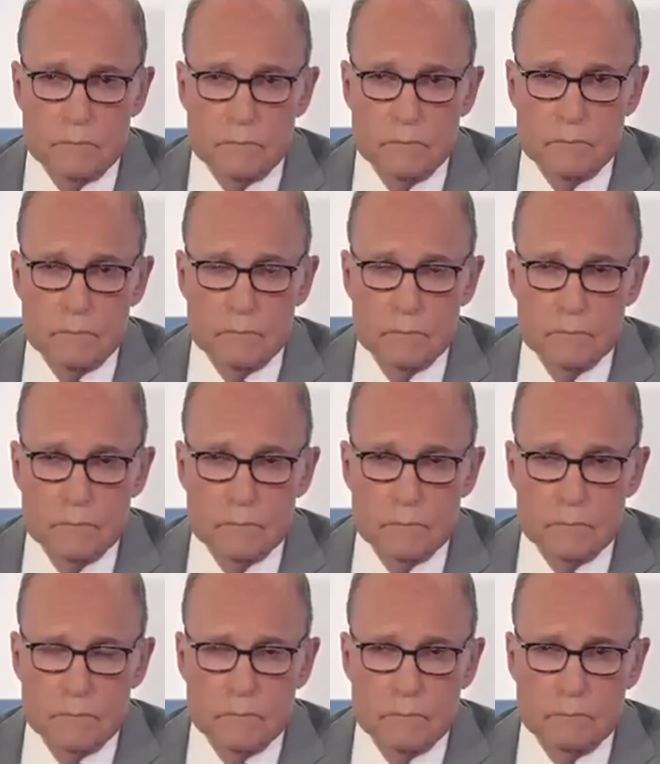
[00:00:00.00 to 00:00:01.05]

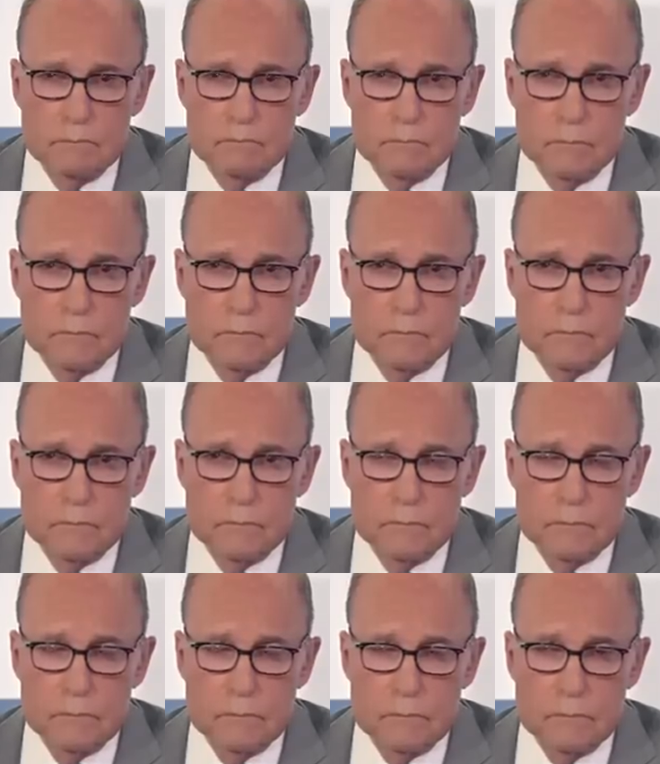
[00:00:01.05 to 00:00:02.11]

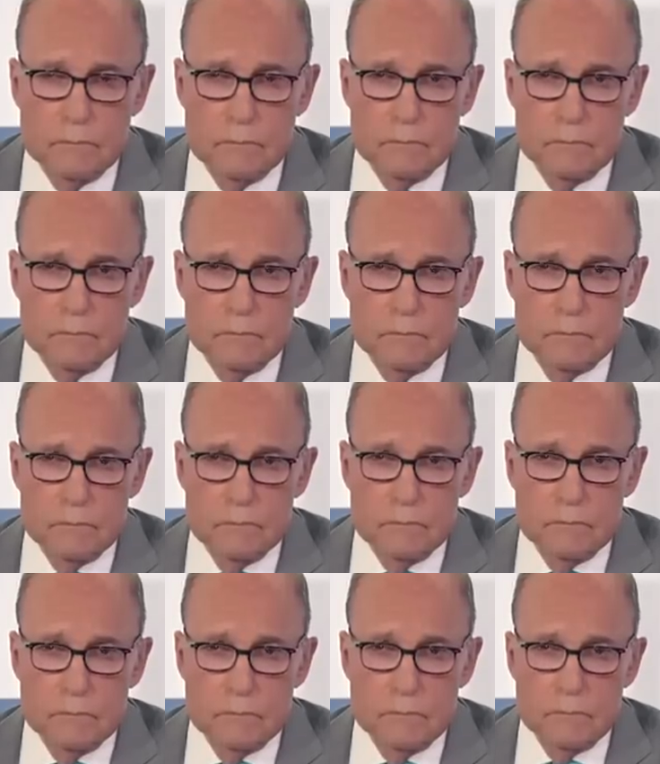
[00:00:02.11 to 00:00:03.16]

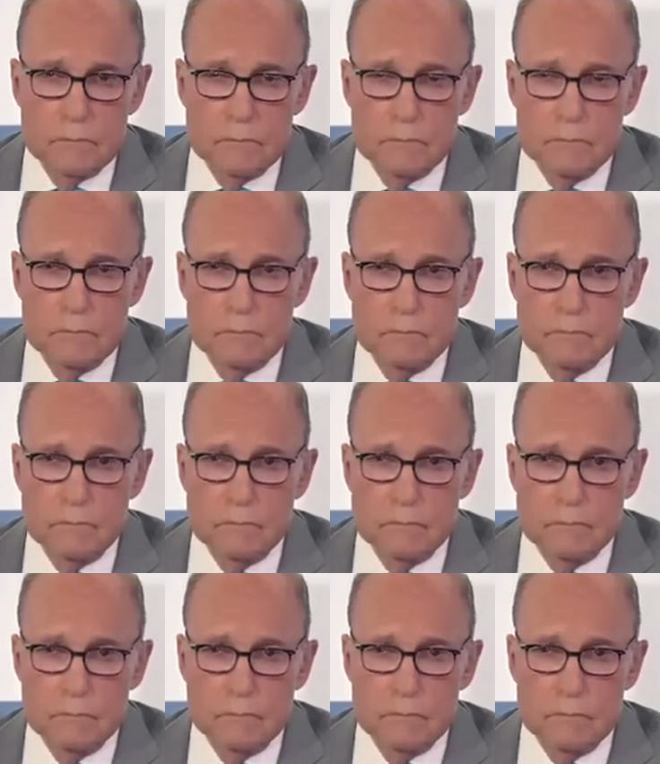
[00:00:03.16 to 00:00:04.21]

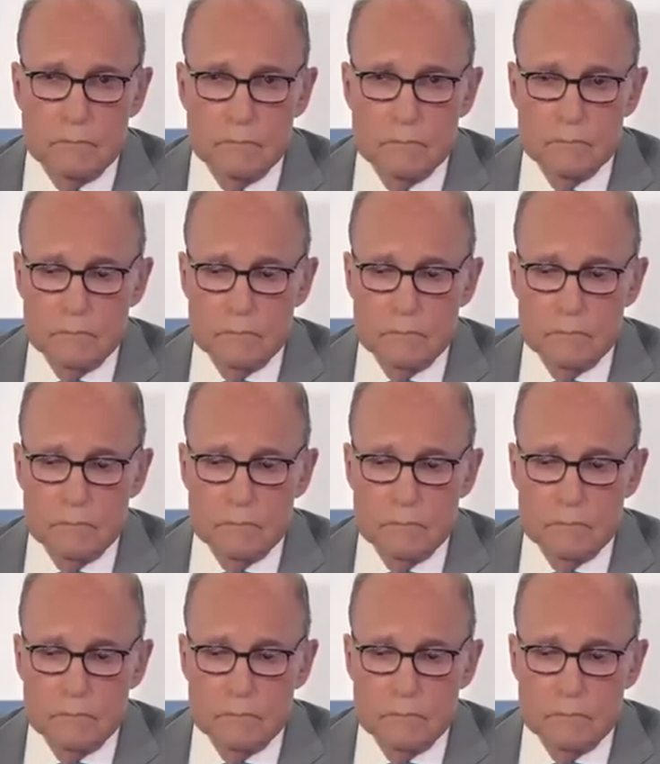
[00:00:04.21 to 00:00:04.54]
(silent)